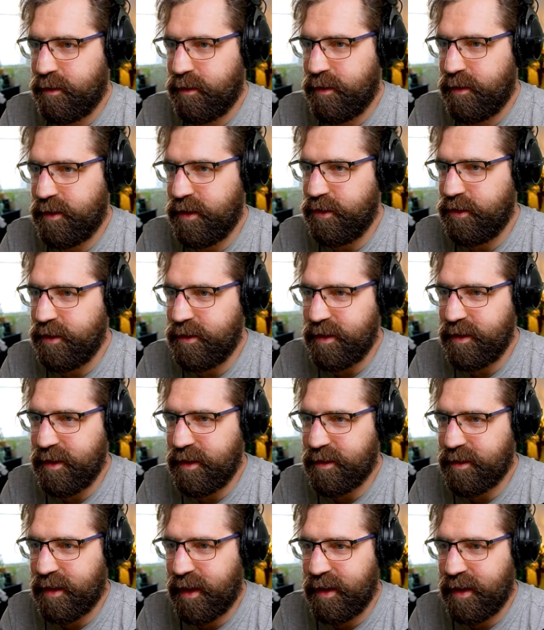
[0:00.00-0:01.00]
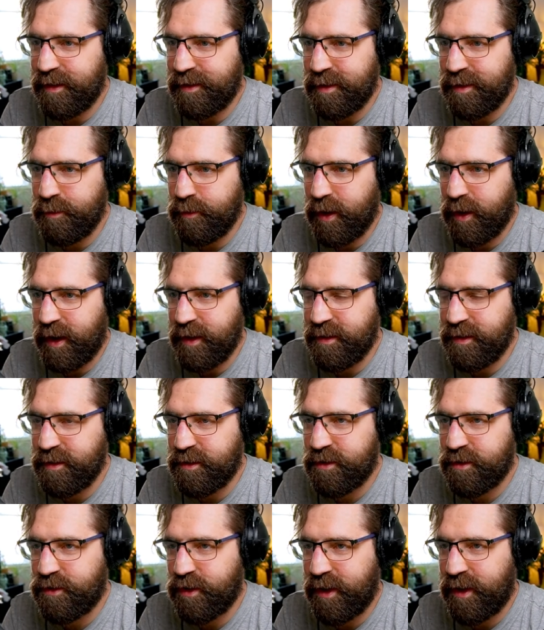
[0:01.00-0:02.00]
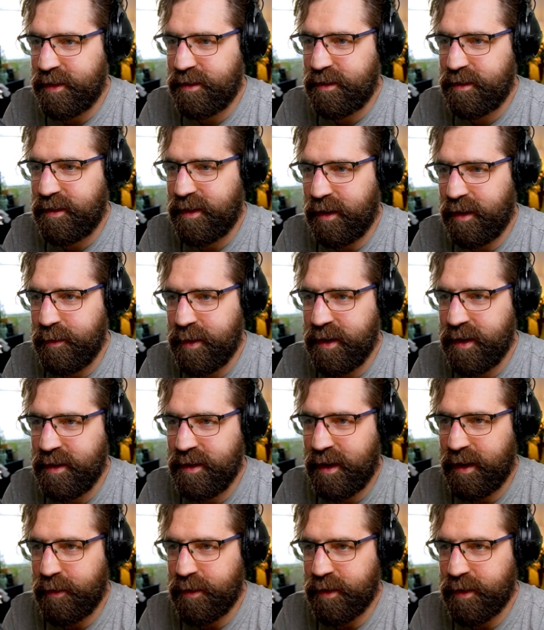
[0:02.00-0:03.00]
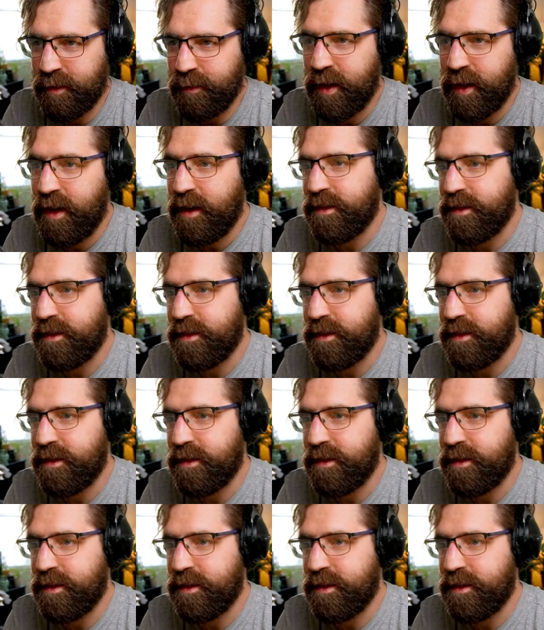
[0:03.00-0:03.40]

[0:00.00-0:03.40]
it's interesting that it's highlighting them red. Is it just trying to tell me get rid of them?